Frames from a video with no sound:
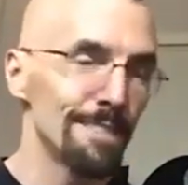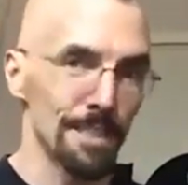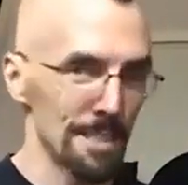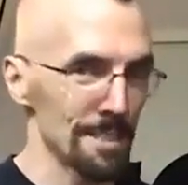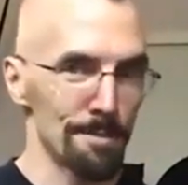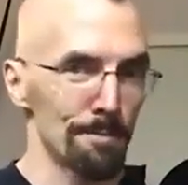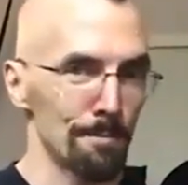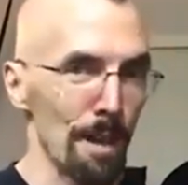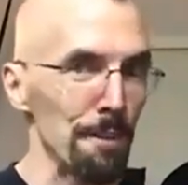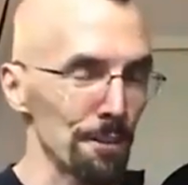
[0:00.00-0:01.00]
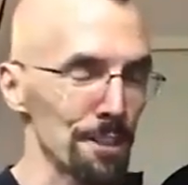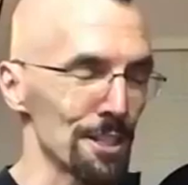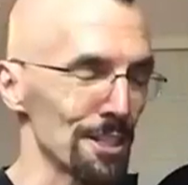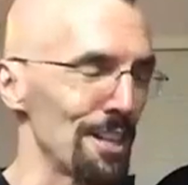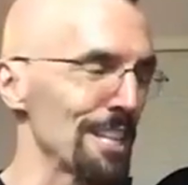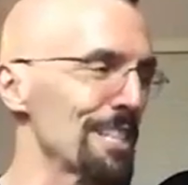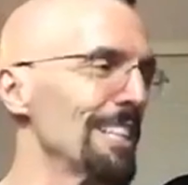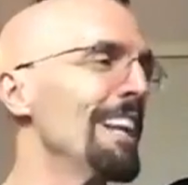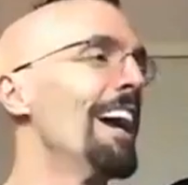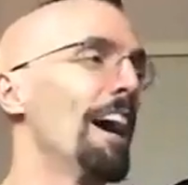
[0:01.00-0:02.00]
which is my first
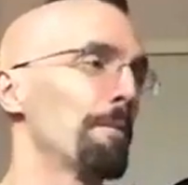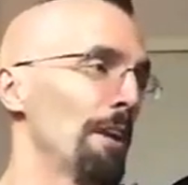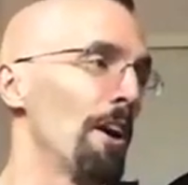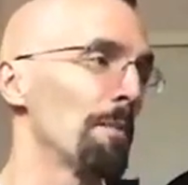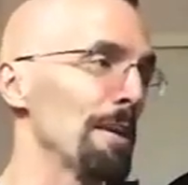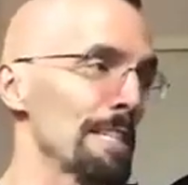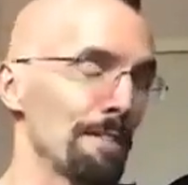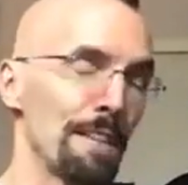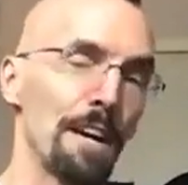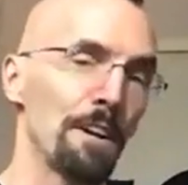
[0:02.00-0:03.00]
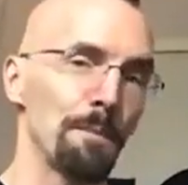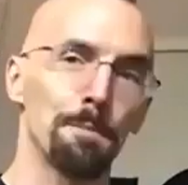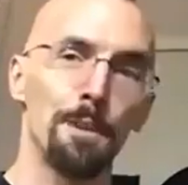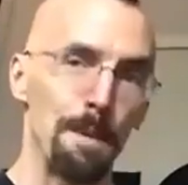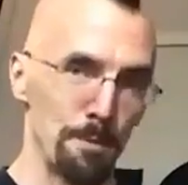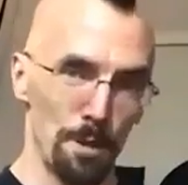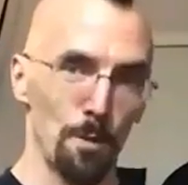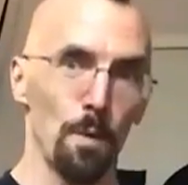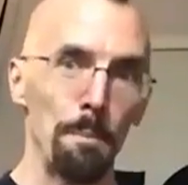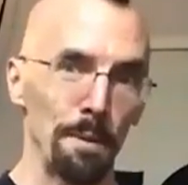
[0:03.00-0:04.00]
suggestion. I'm going to arm myself not only perhaps with a
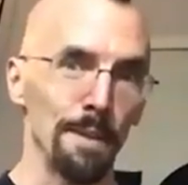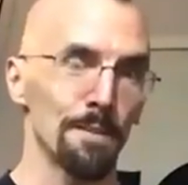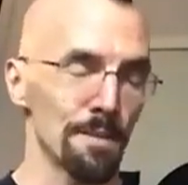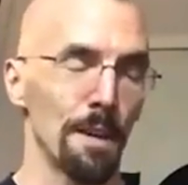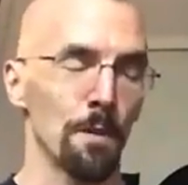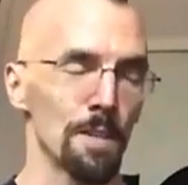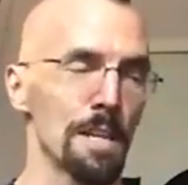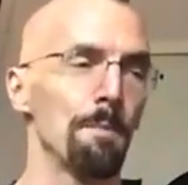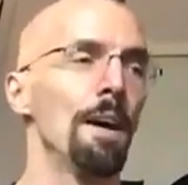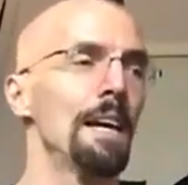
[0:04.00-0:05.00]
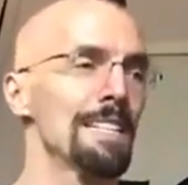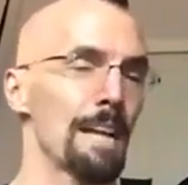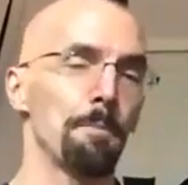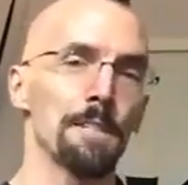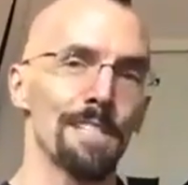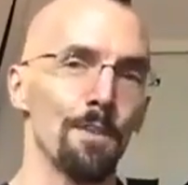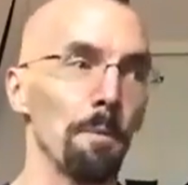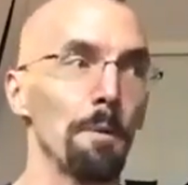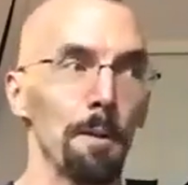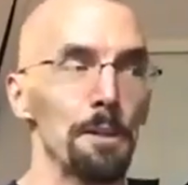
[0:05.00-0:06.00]
weapon or some semblance of a
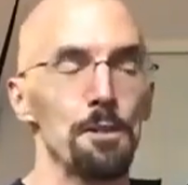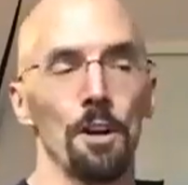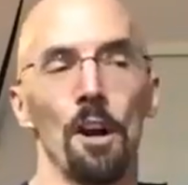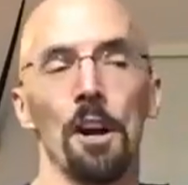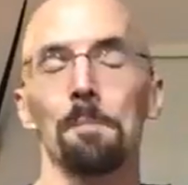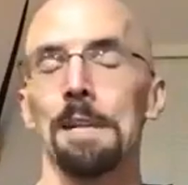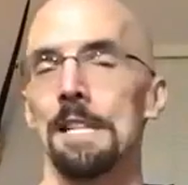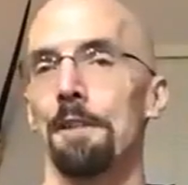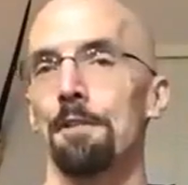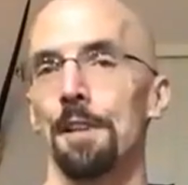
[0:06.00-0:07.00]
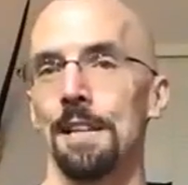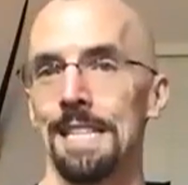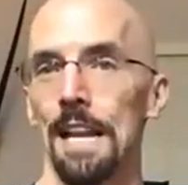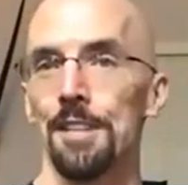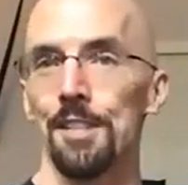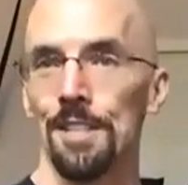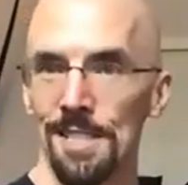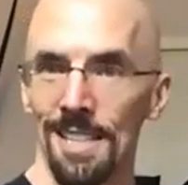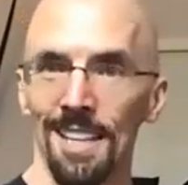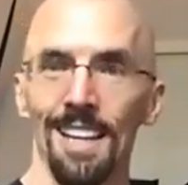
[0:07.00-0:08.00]
weapon, but also going to arm myself with
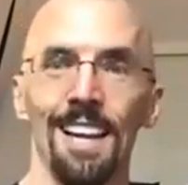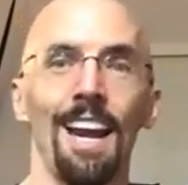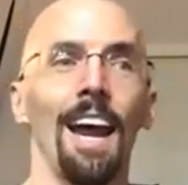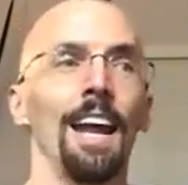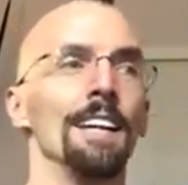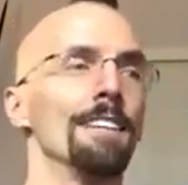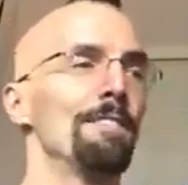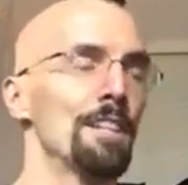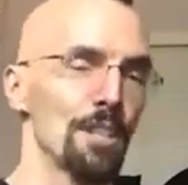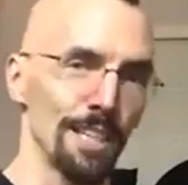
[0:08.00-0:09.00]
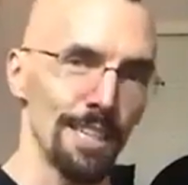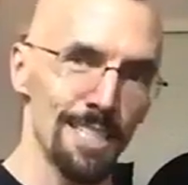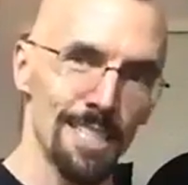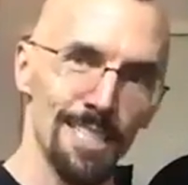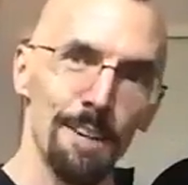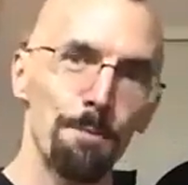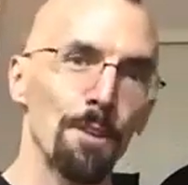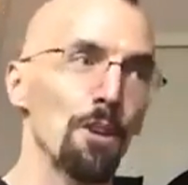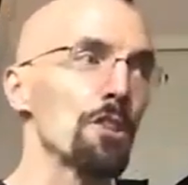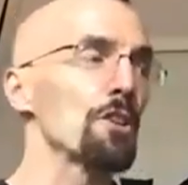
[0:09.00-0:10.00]
intelligence and vigilance.
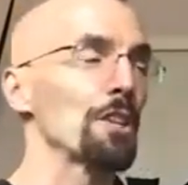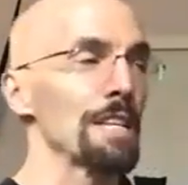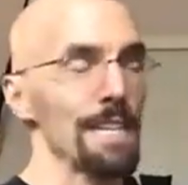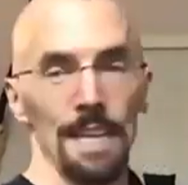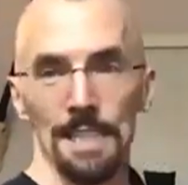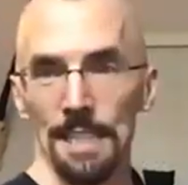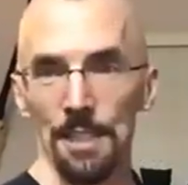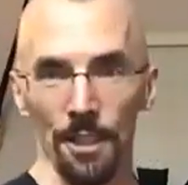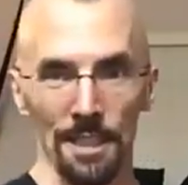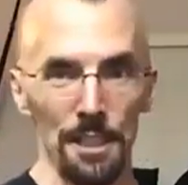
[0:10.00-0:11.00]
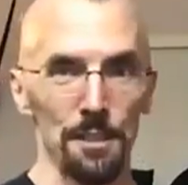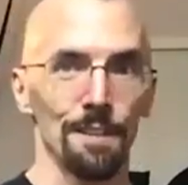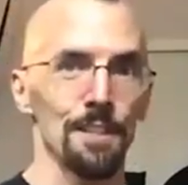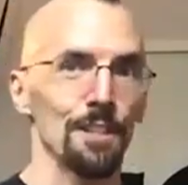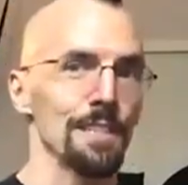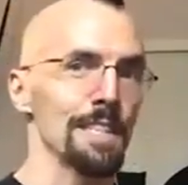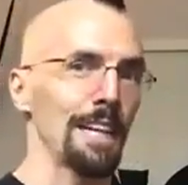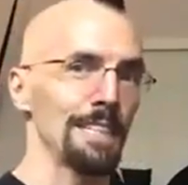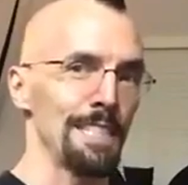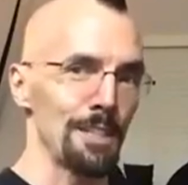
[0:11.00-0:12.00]
Those are things I can teach you. I can teach you vigilance. I
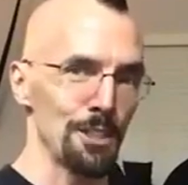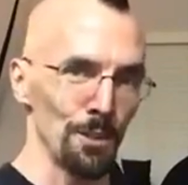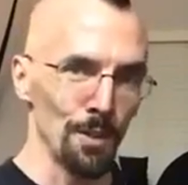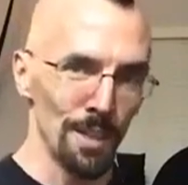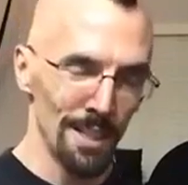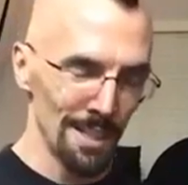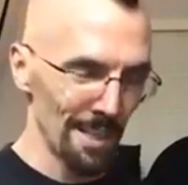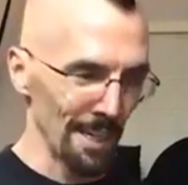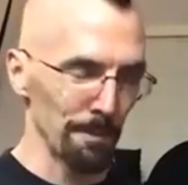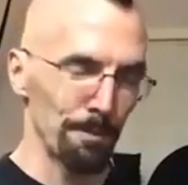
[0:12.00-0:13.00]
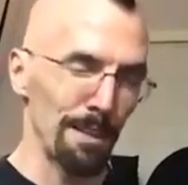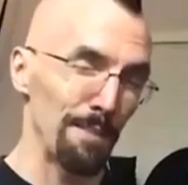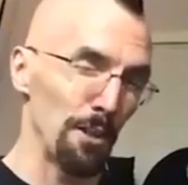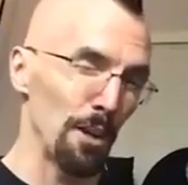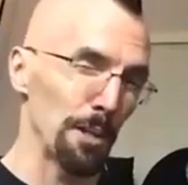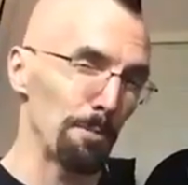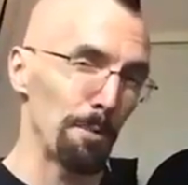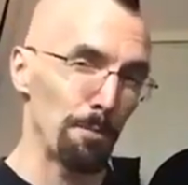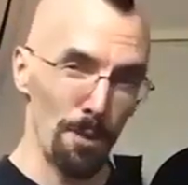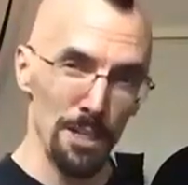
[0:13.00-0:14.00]
can give you all the
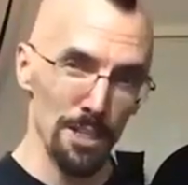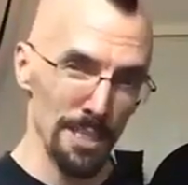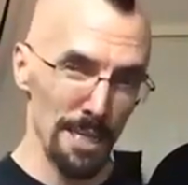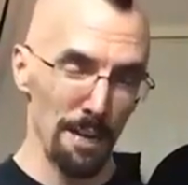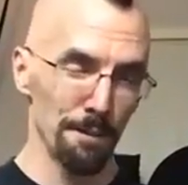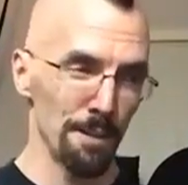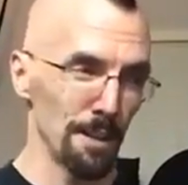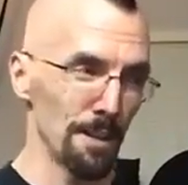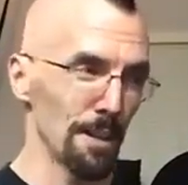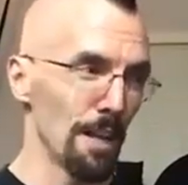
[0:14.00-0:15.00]
preparation stuff. The